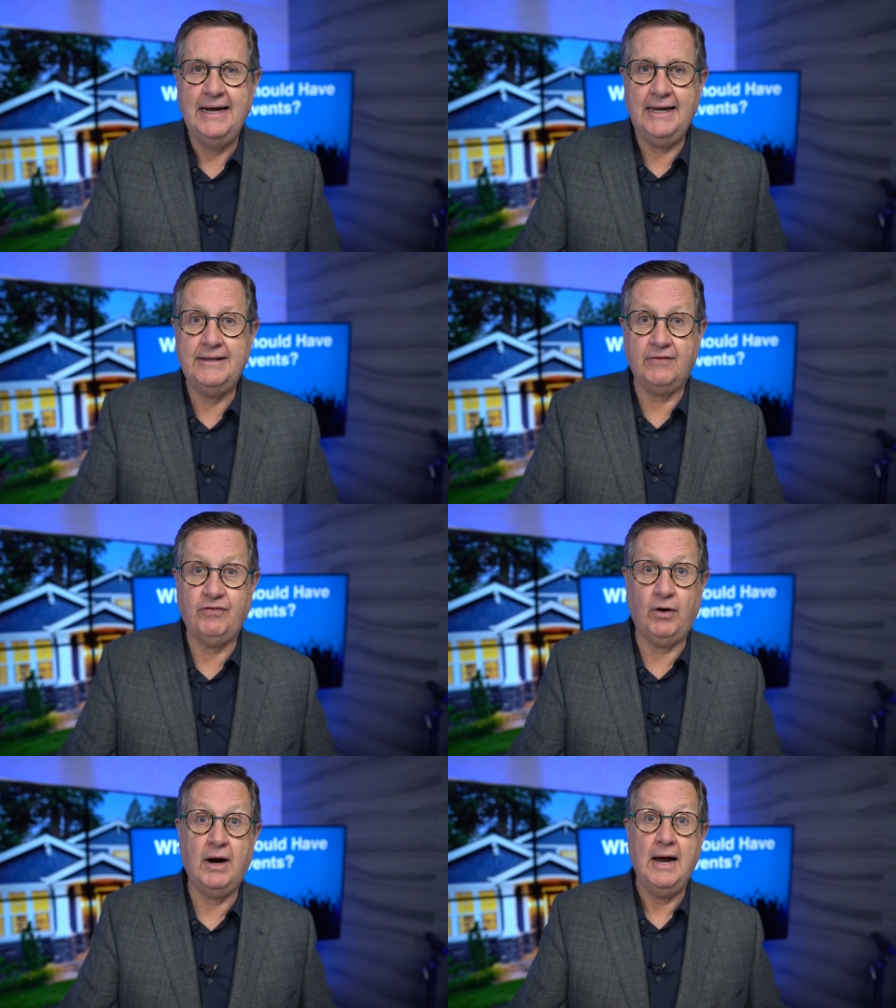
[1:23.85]
And
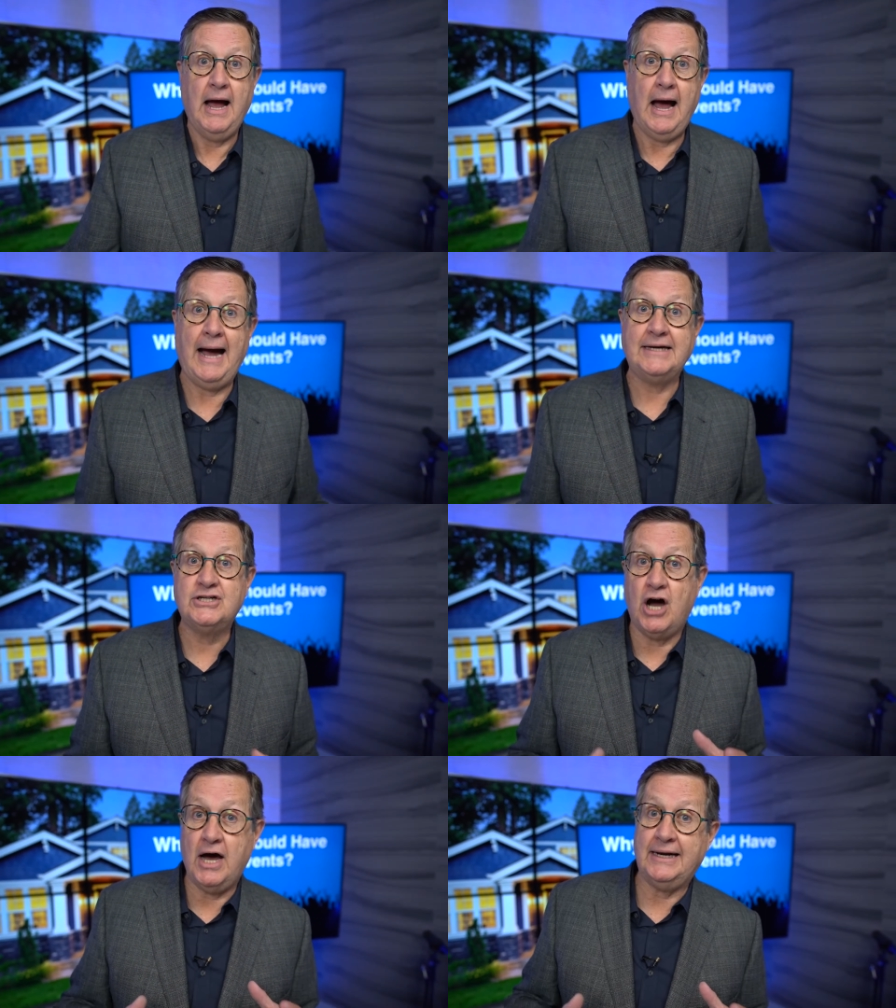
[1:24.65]
therefore, I
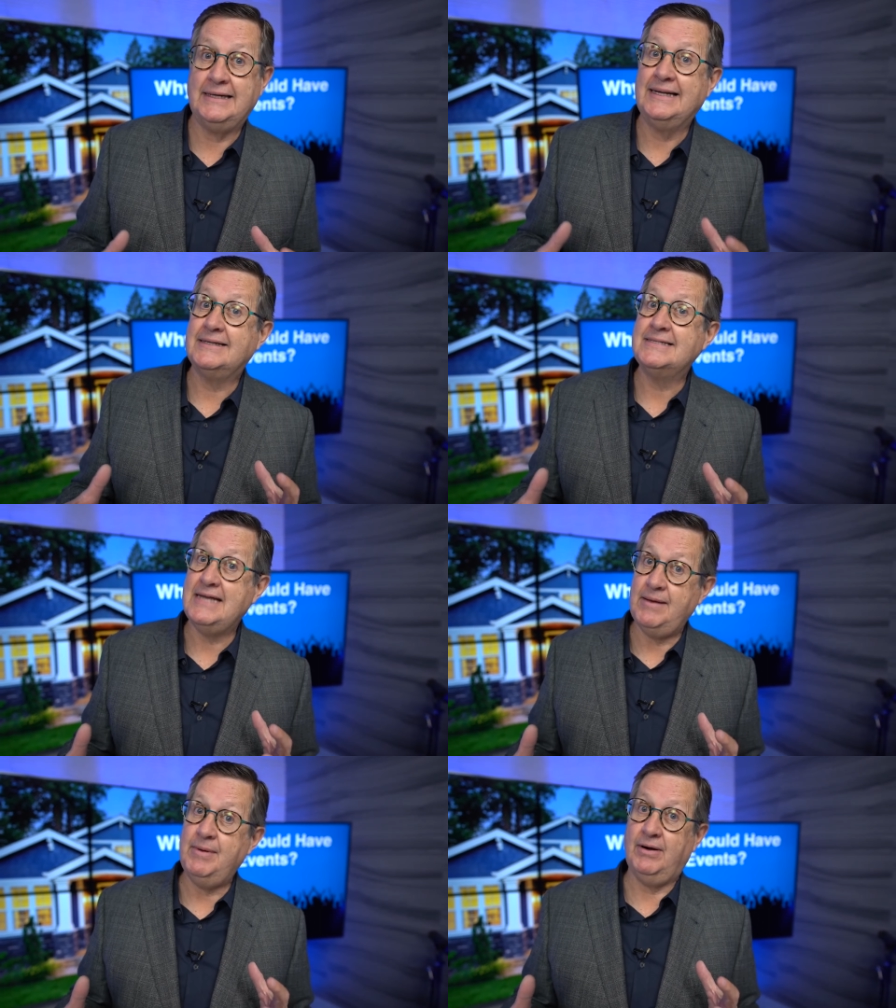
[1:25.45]
taught a little
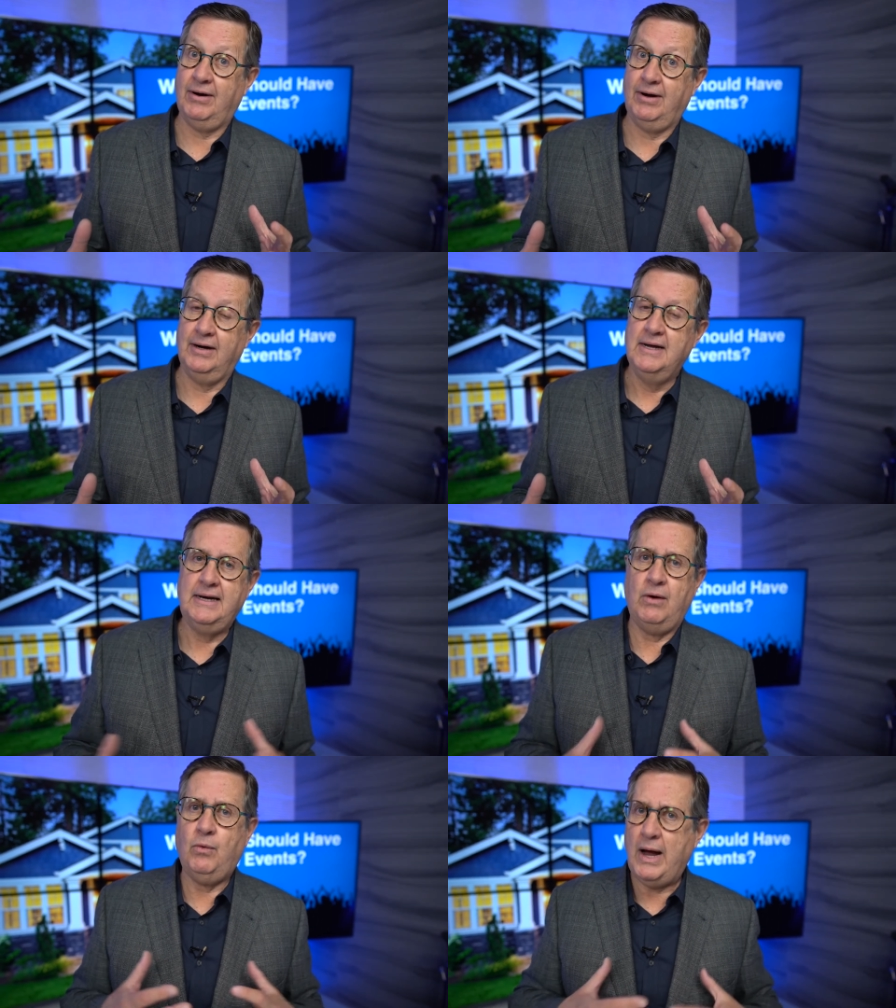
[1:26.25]
seminar
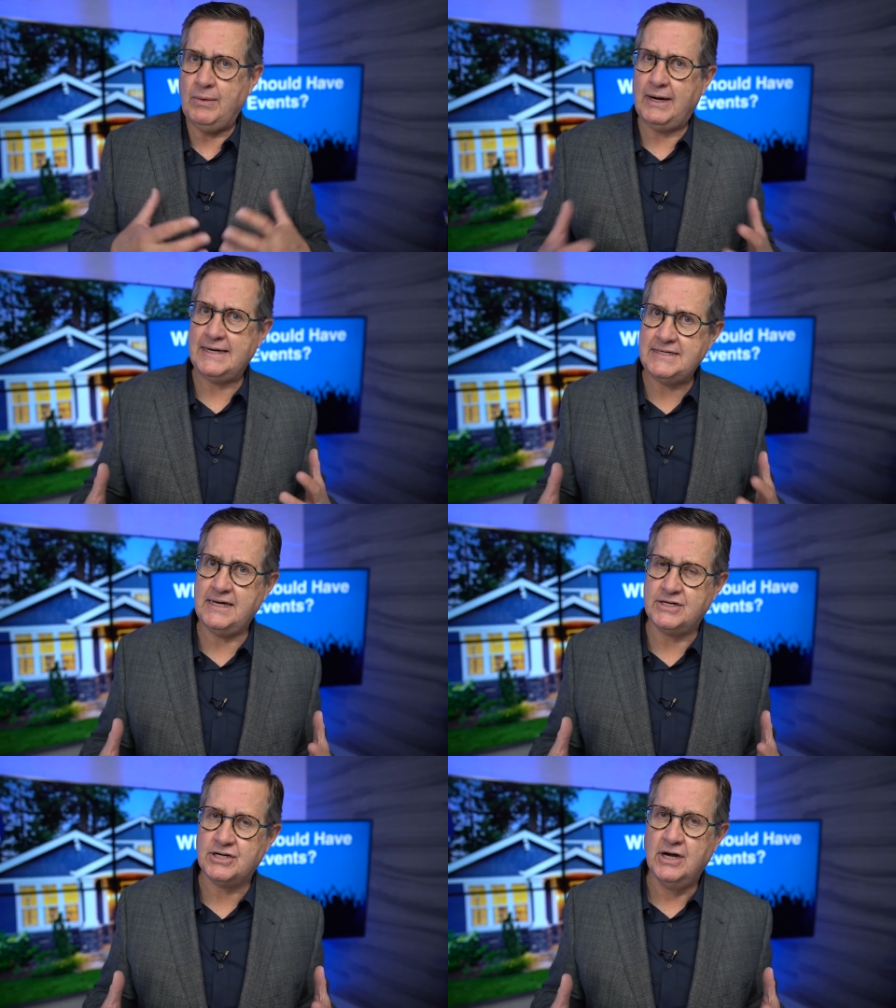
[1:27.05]
now, why would I
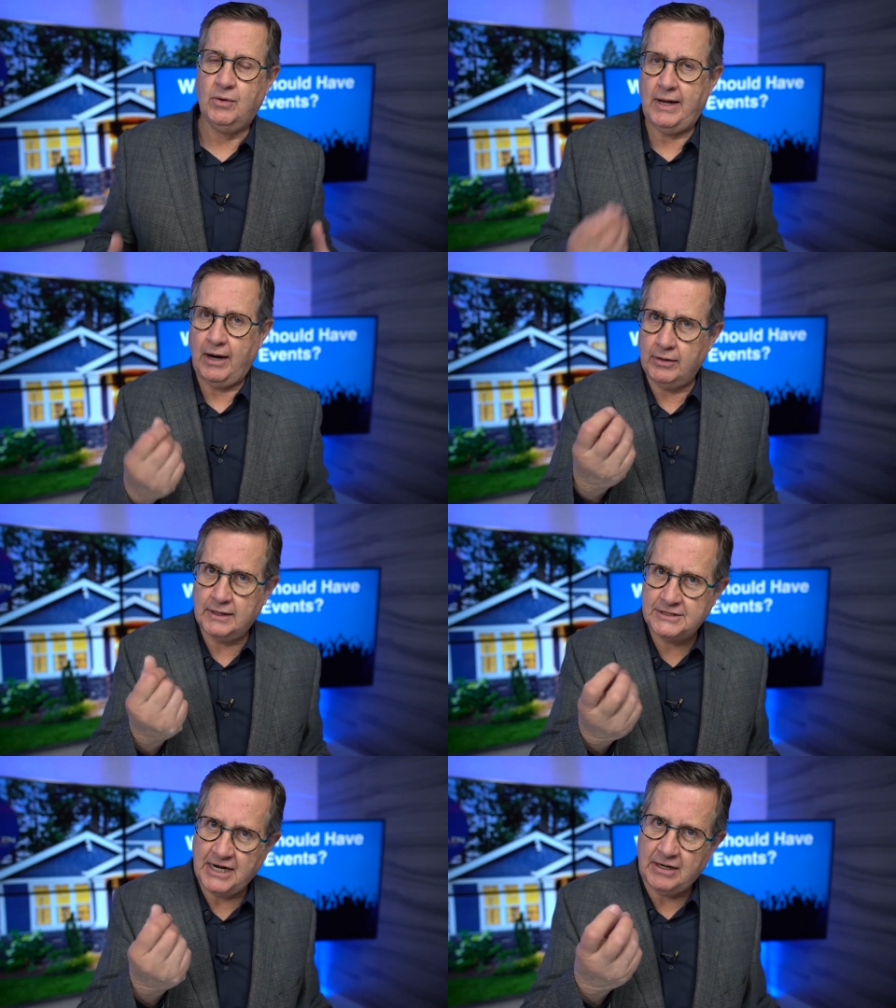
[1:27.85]
teach? Well, I, earned a
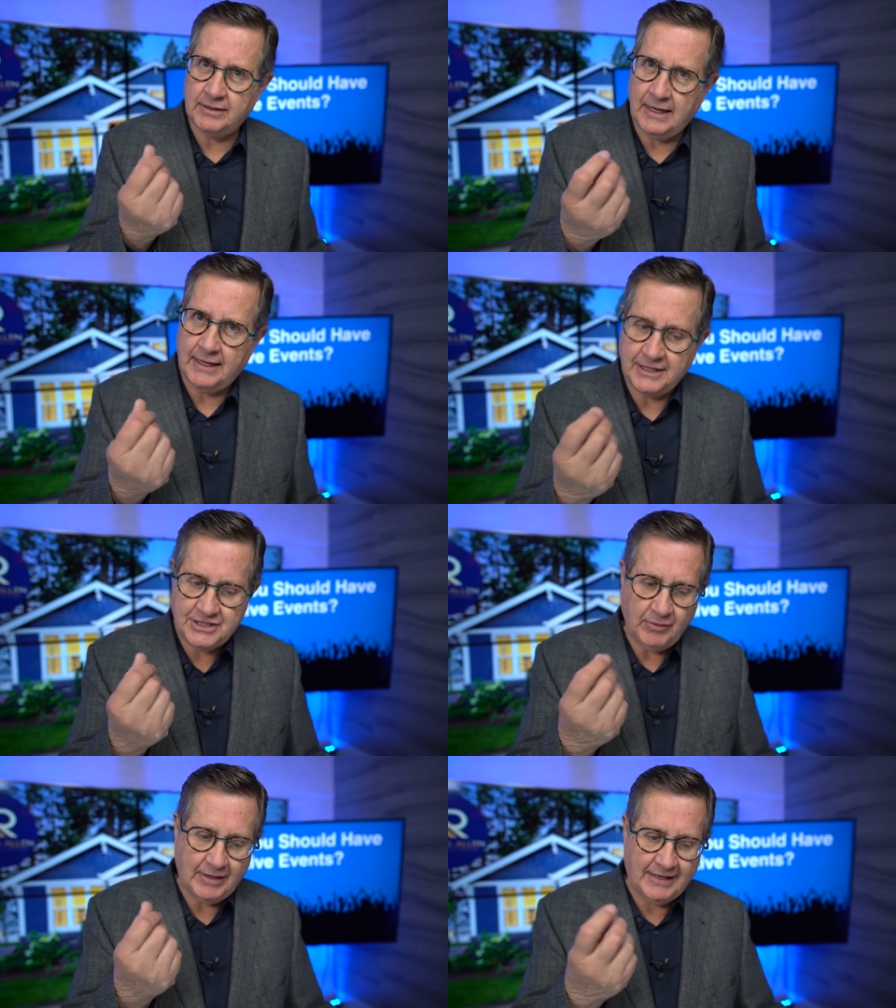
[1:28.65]
gener- I
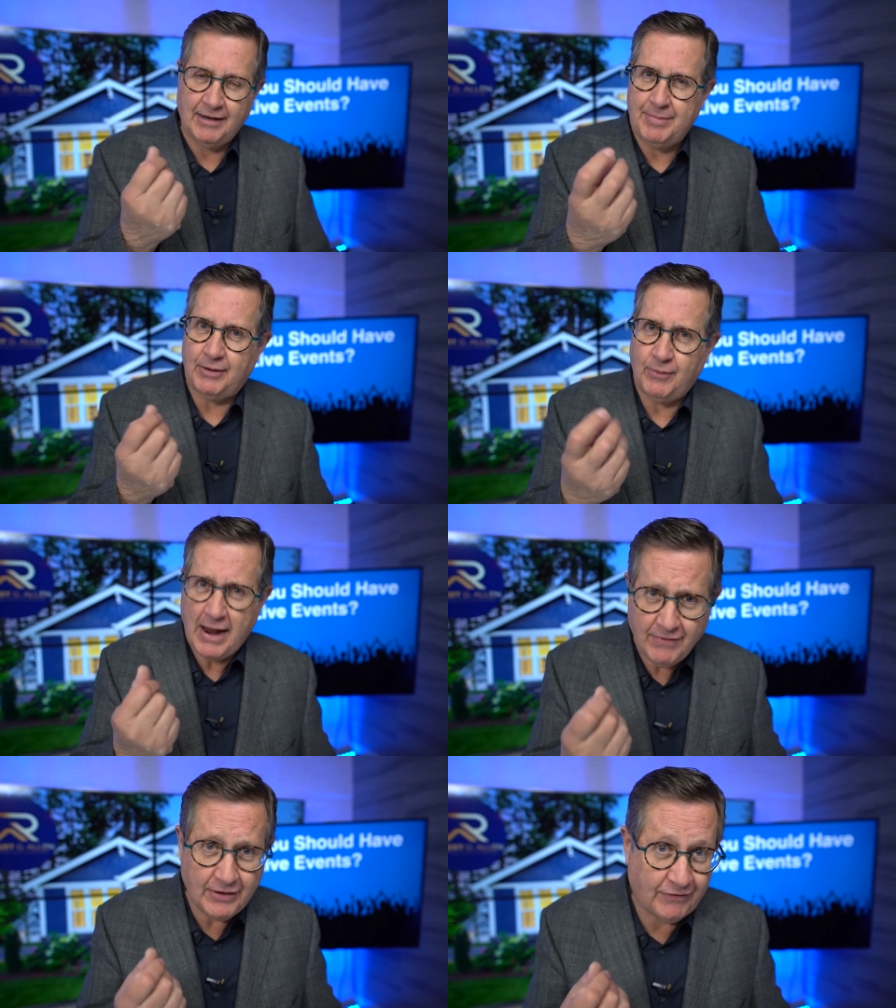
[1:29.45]
generated a little bit of
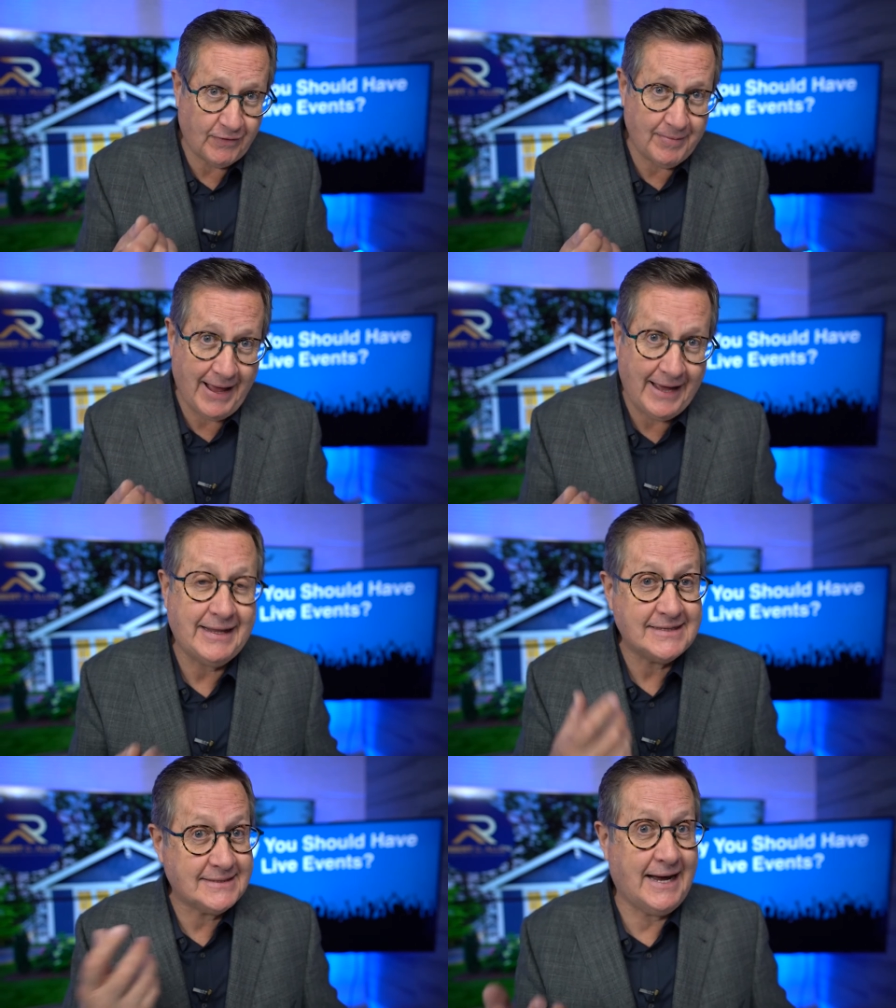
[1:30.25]
revenue from that.
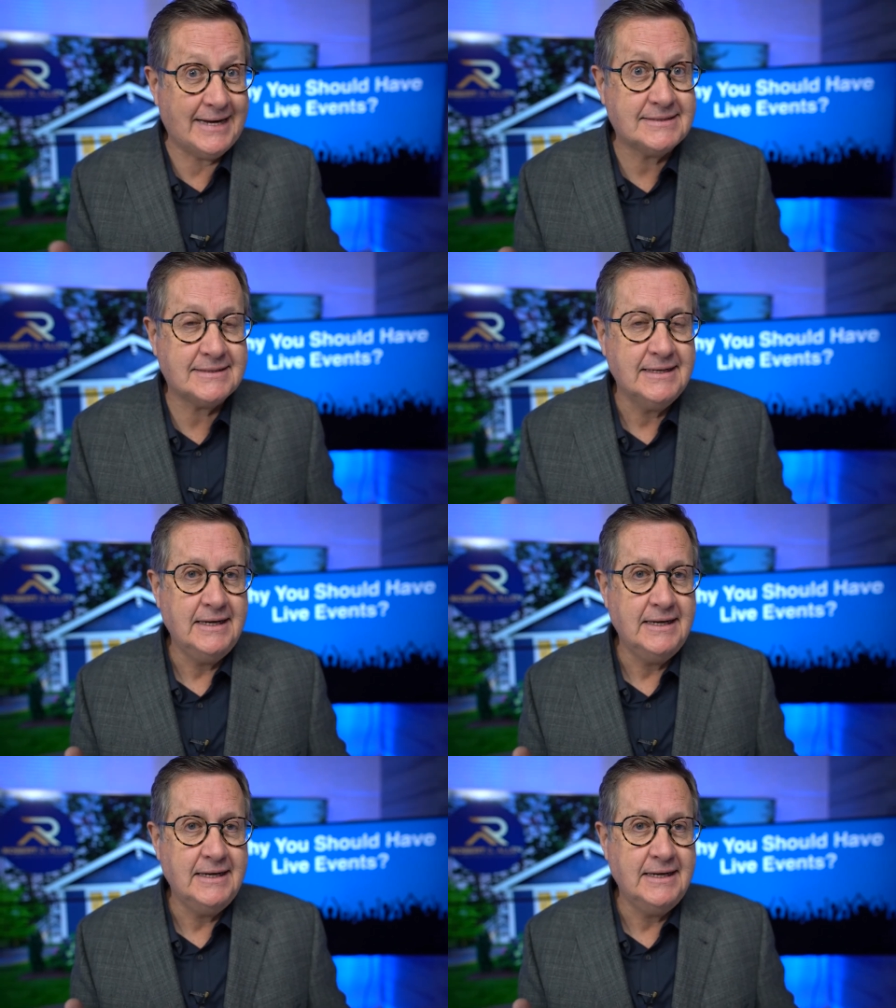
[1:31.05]
That's nice.